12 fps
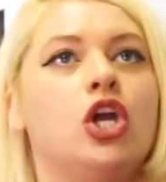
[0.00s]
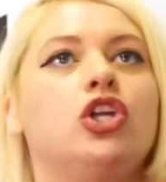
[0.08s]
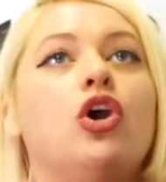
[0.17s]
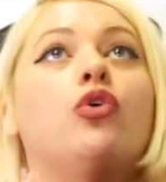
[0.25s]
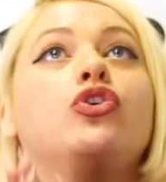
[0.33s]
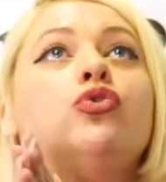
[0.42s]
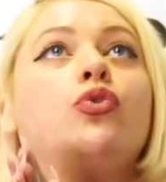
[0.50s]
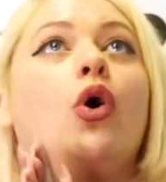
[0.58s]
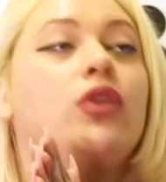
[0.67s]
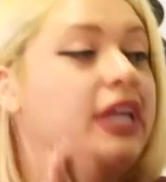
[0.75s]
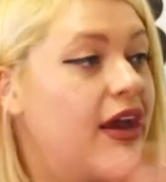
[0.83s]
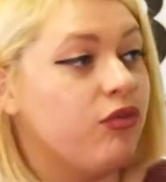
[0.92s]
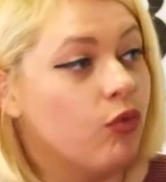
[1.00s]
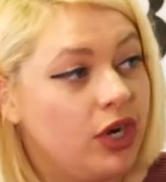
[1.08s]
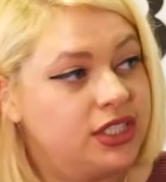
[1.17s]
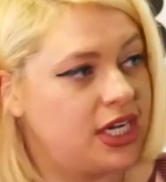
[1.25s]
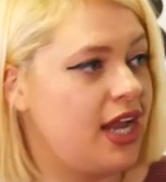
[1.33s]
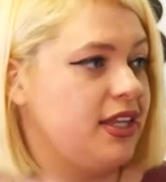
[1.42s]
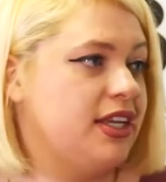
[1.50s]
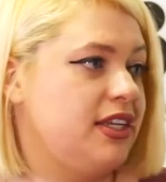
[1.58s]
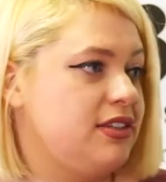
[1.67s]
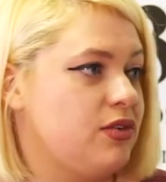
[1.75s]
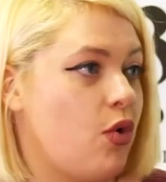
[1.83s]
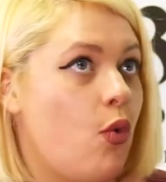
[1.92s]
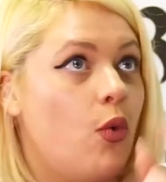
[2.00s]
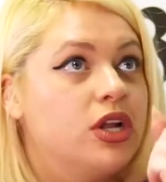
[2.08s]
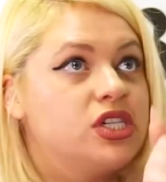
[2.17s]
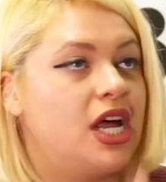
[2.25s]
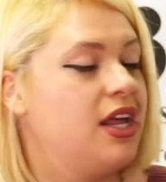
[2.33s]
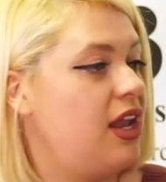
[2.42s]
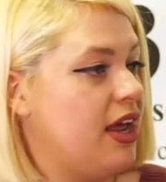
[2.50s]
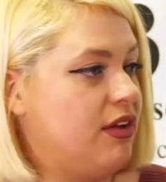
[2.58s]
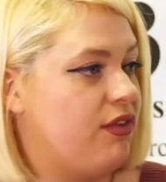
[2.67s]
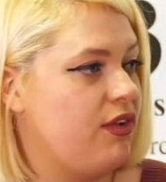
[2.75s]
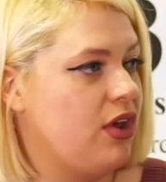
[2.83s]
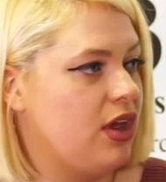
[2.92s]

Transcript: Yo, you only have one shot at this. One shot at life.